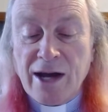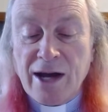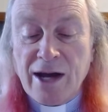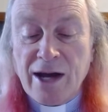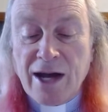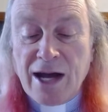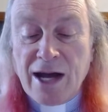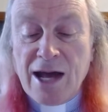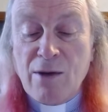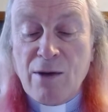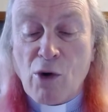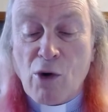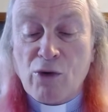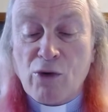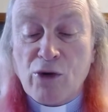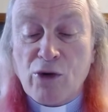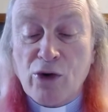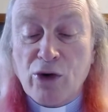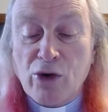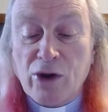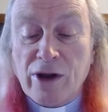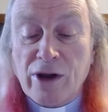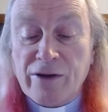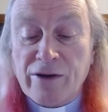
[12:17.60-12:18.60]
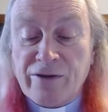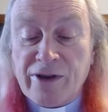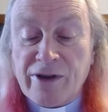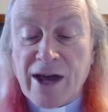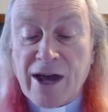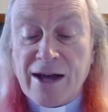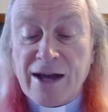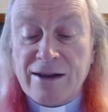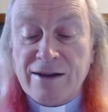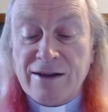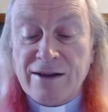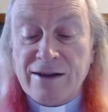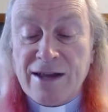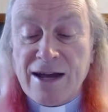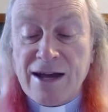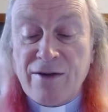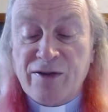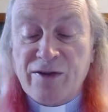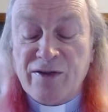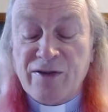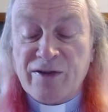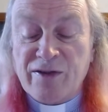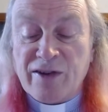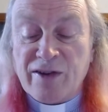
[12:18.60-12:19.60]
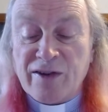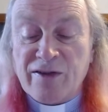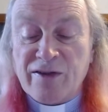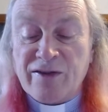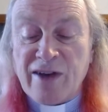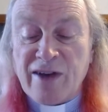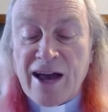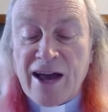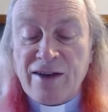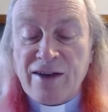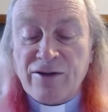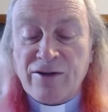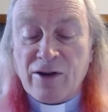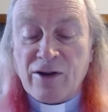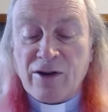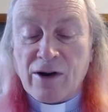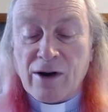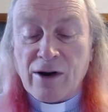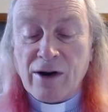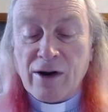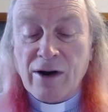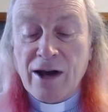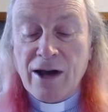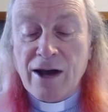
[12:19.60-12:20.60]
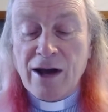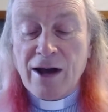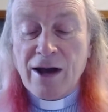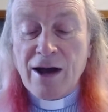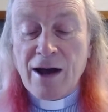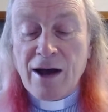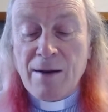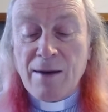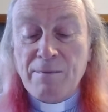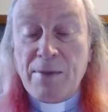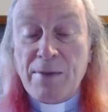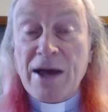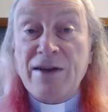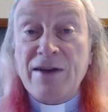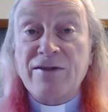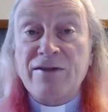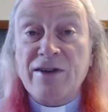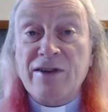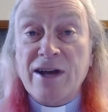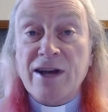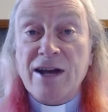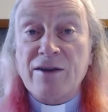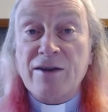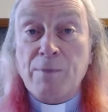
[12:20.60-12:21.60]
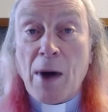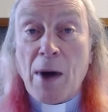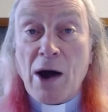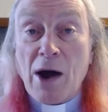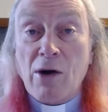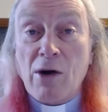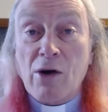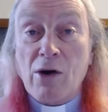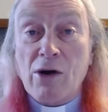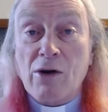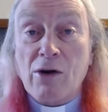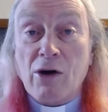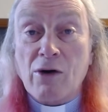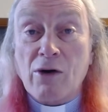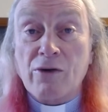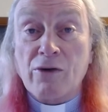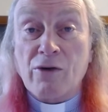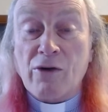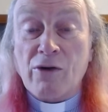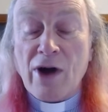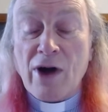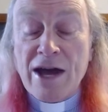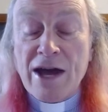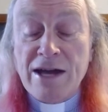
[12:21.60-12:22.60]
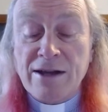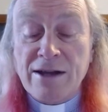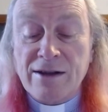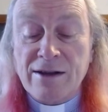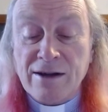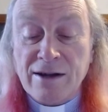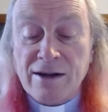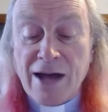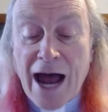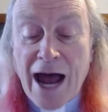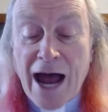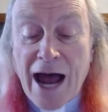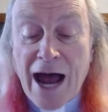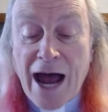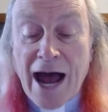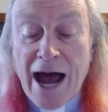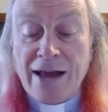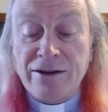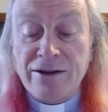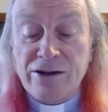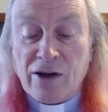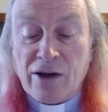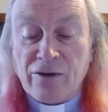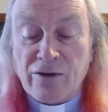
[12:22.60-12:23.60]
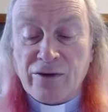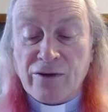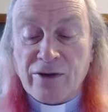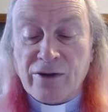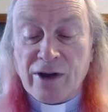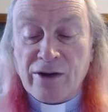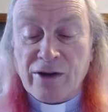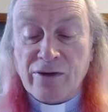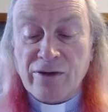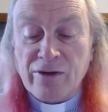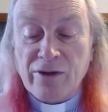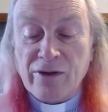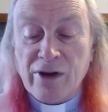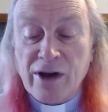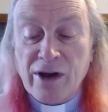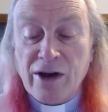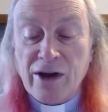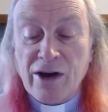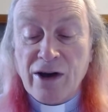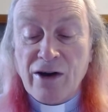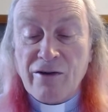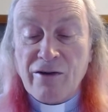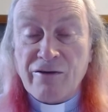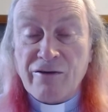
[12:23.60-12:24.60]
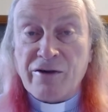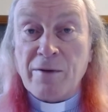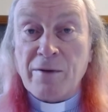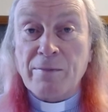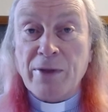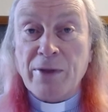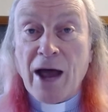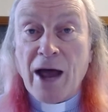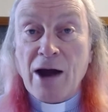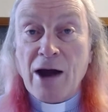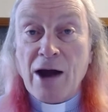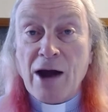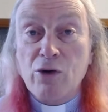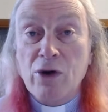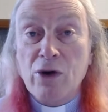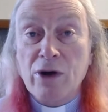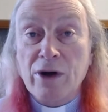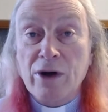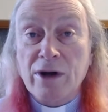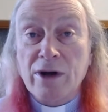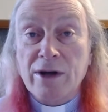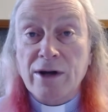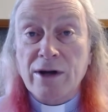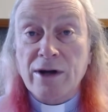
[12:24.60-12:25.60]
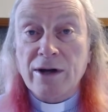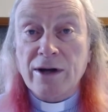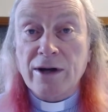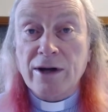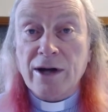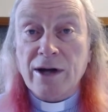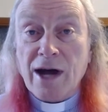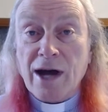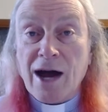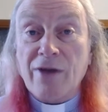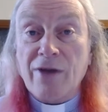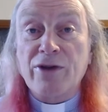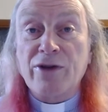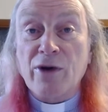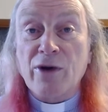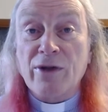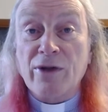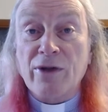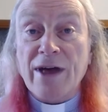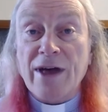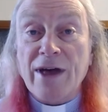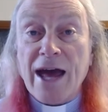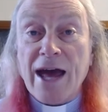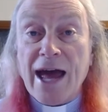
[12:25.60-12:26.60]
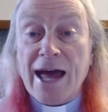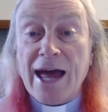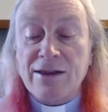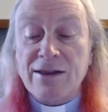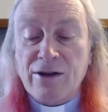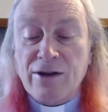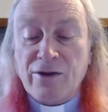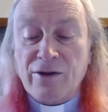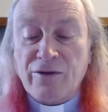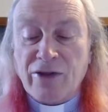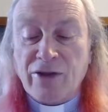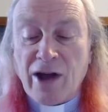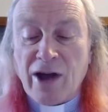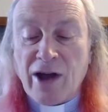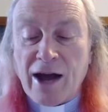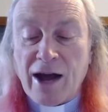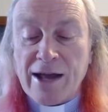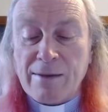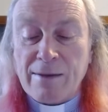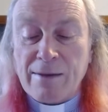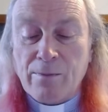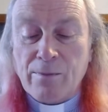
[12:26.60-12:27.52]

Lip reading: He will rule as King David's successor, basing his power on right and justice from now until the end of time.